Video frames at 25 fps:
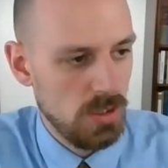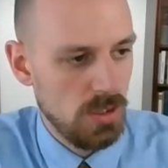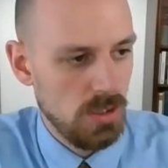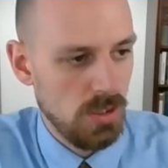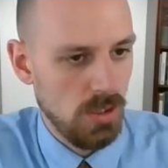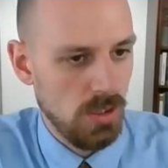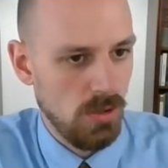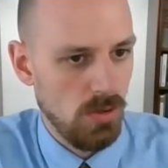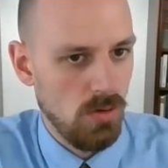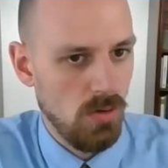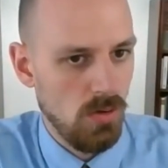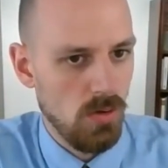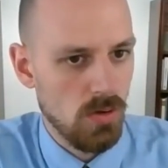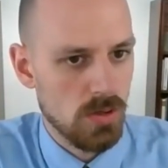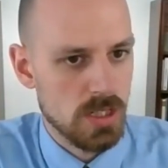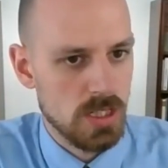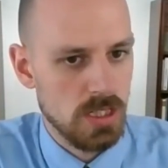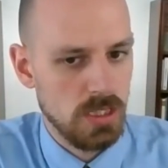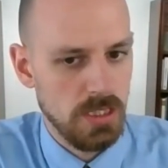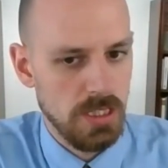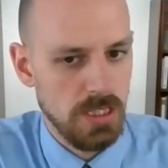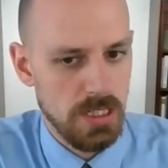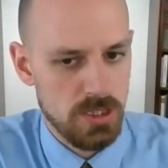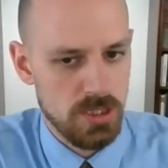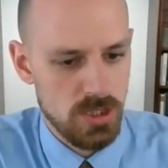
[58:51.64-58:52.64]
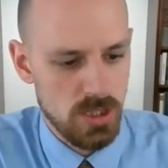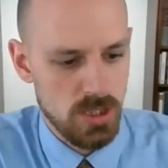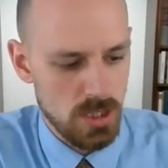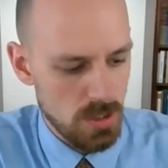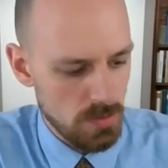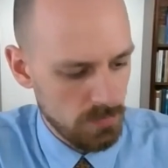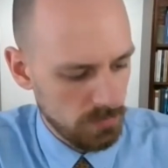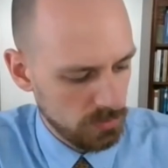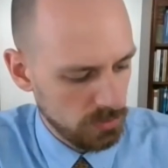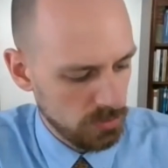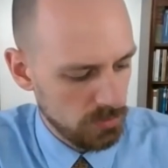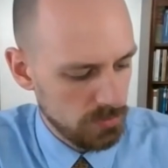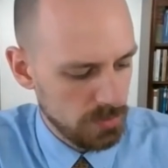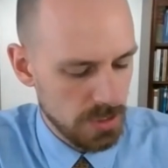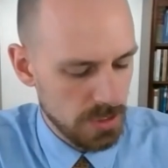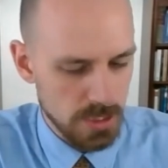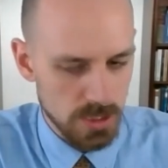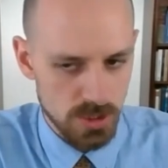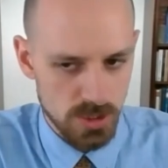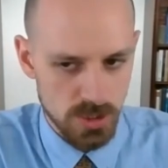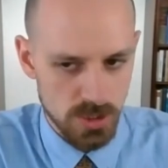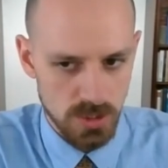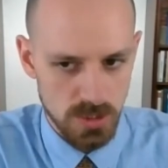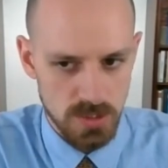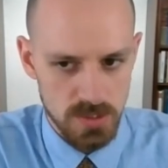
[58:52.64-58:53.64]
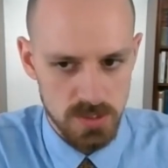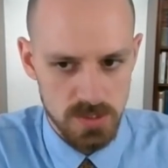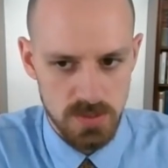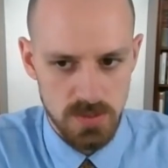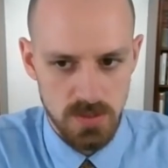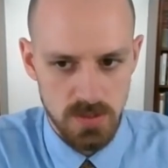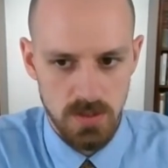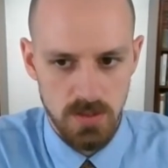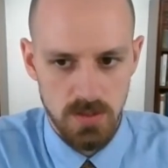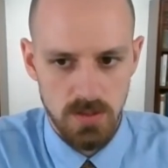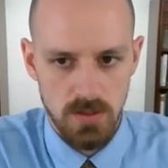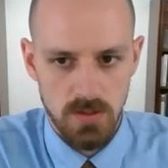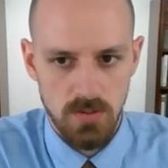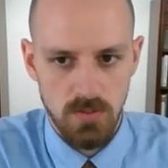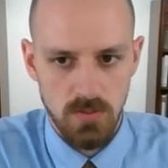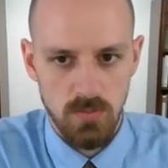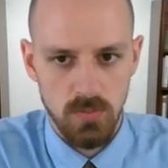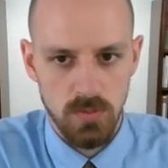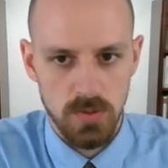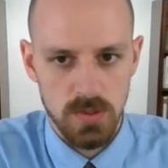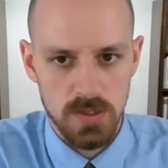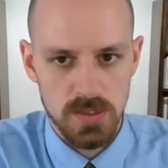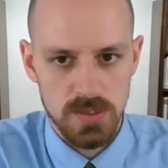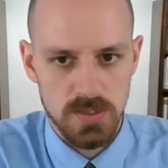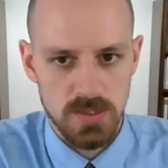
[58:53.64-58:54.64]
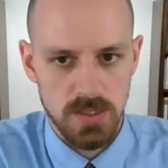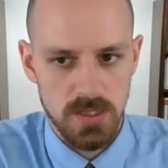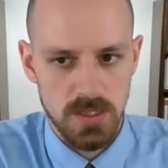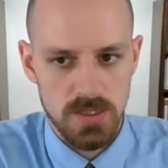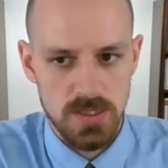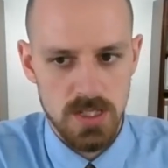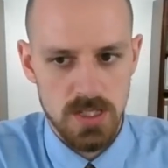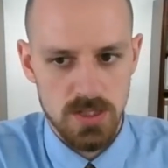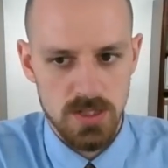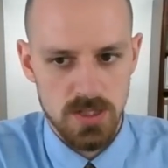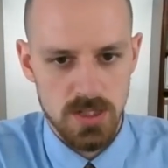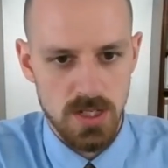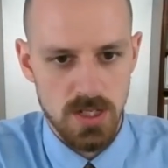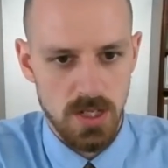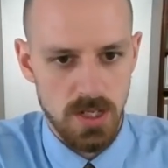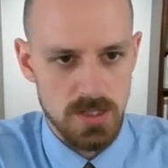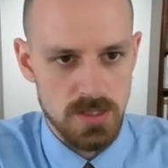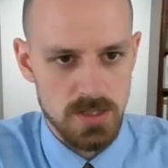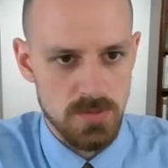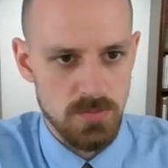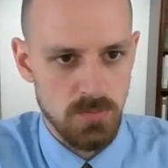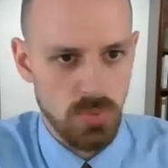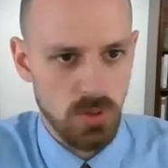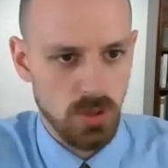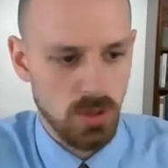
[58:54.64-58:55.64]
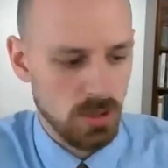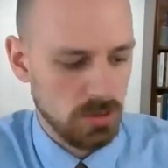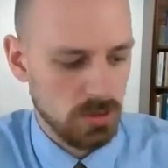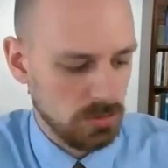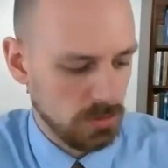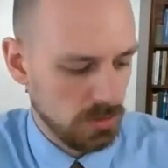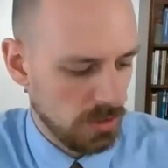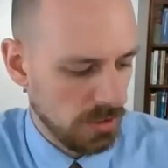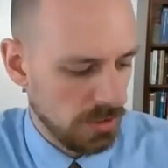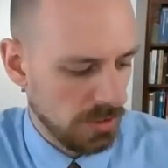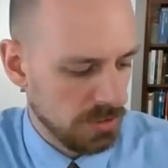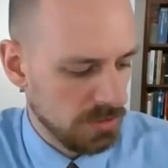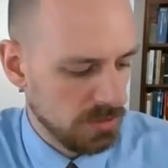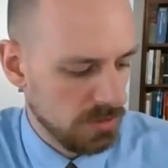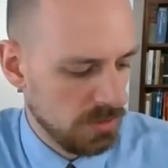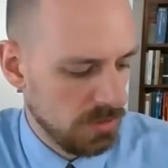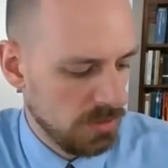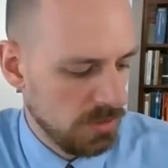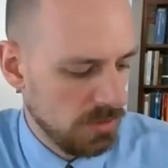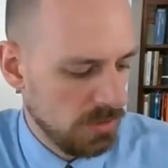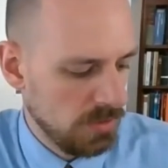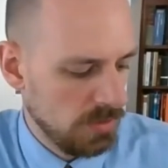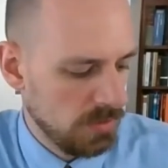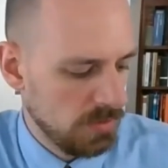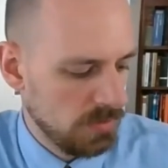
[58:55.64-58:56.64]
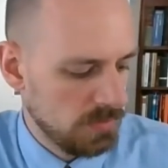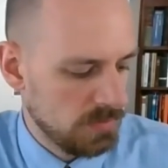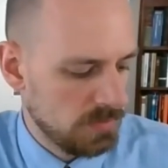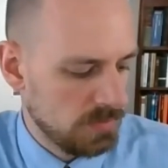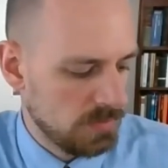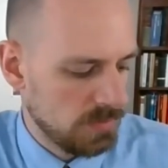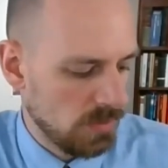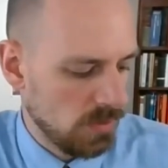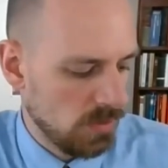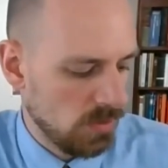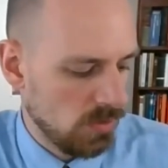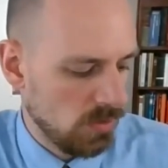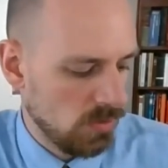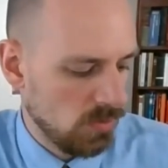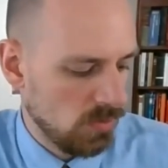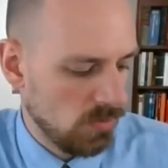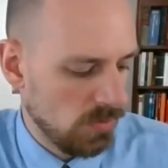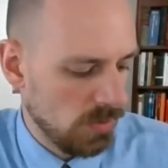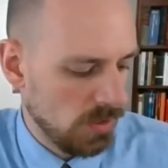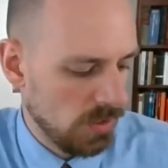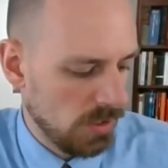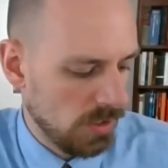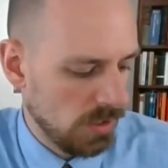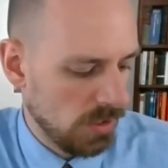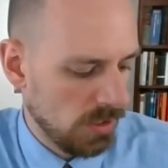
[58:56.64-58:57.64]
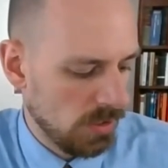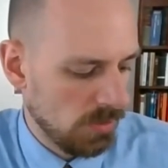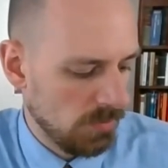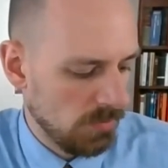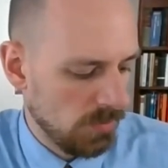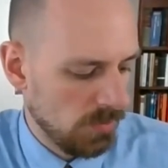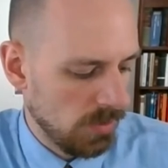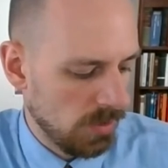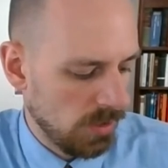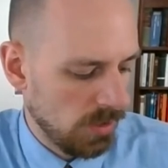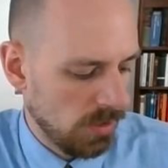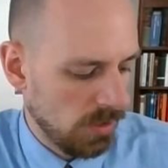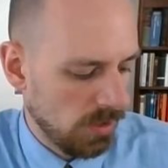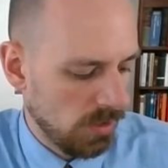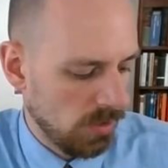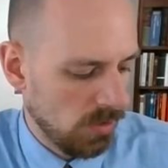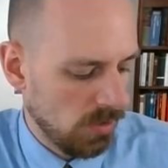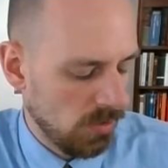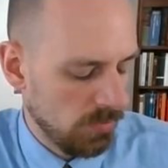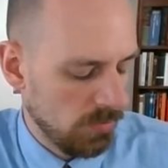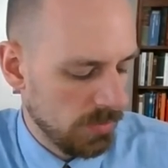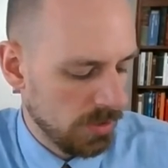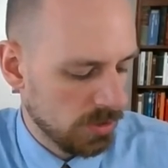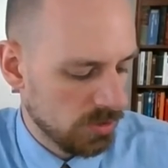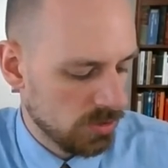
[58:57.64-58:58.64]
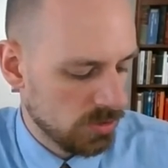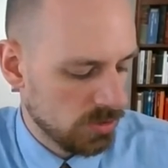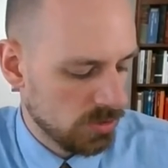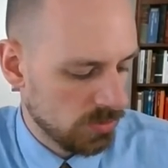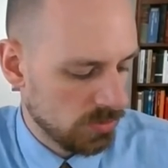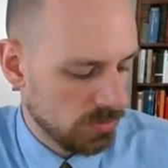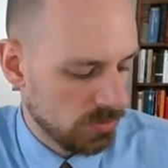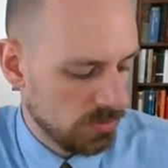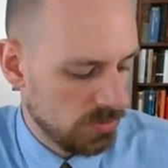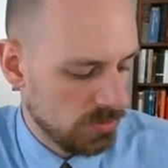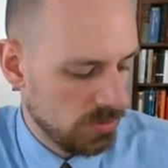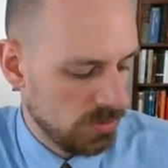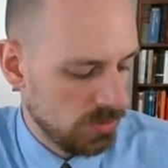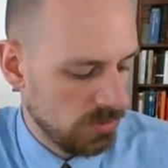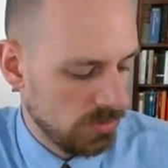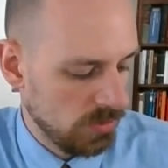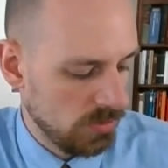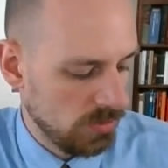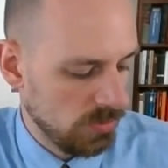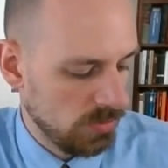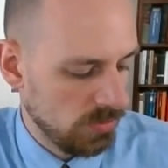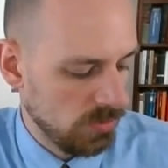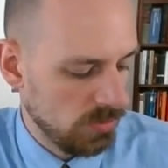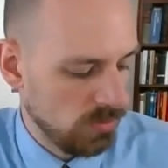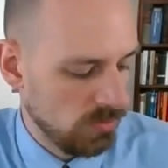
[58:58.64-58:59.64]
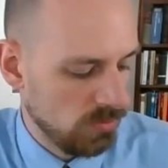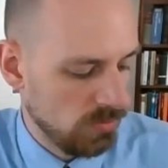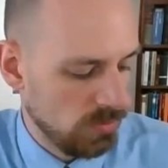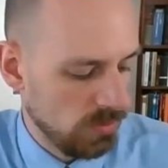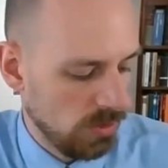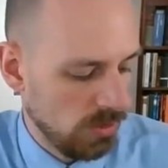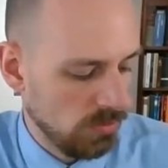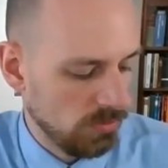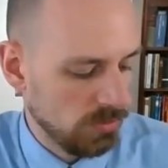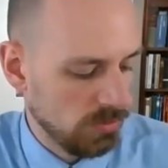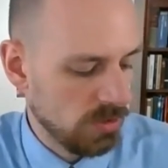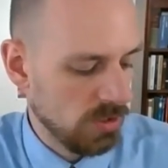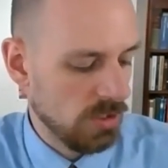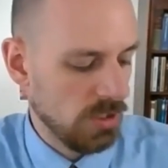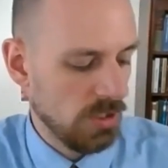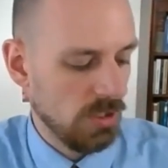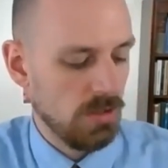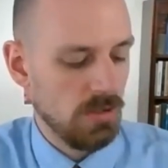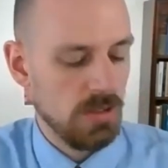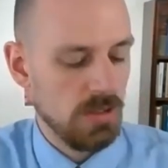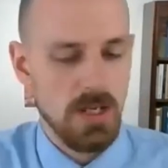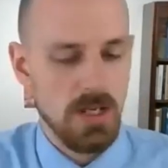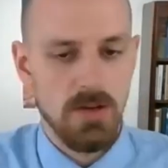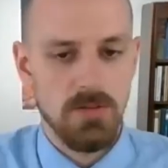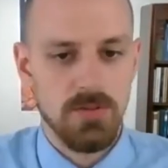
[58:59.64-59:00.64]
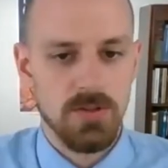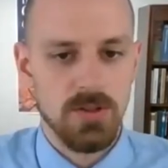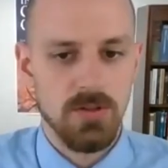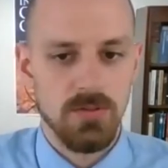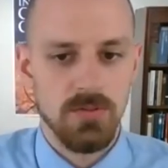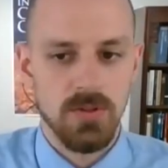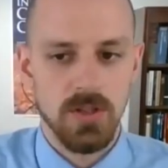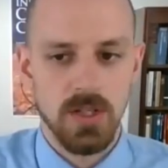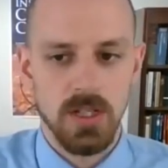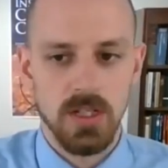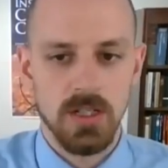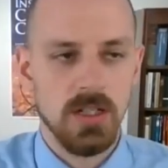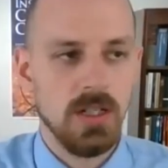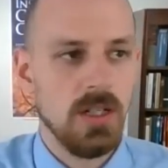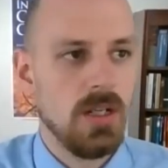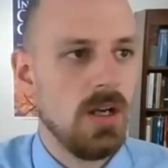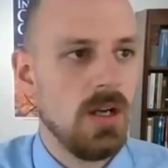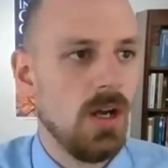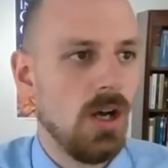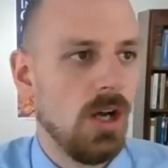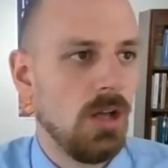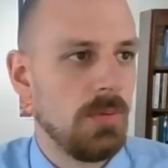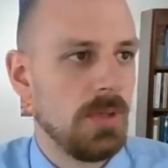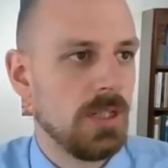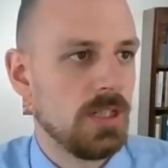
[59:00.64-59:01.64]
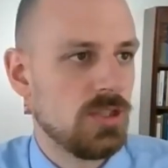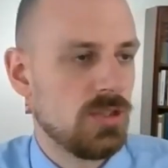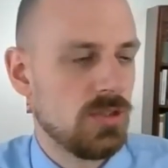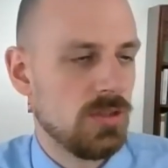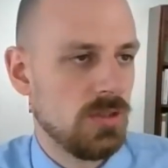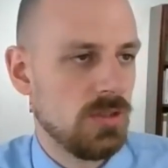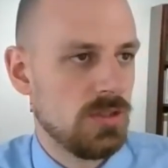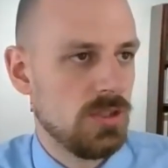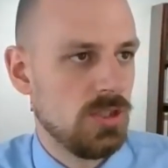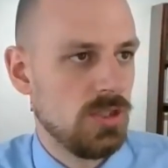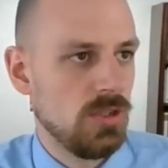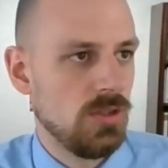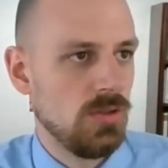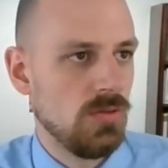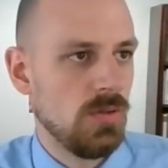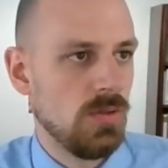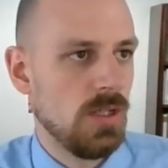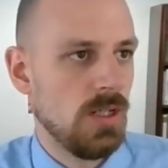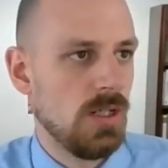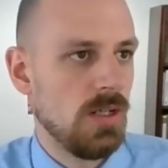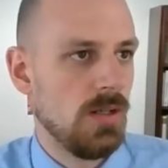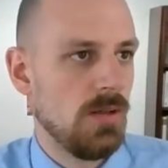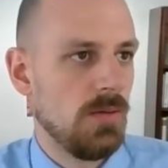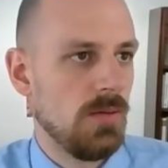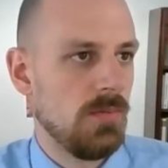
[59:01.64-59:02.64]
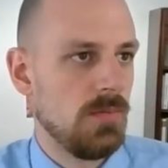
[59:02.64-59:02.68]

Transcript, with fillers: a whole collection of illuminations was uh, digitized and put online. So um, I'll make sure to. Oh, good. I already have a note for that. I'll make sure to uh,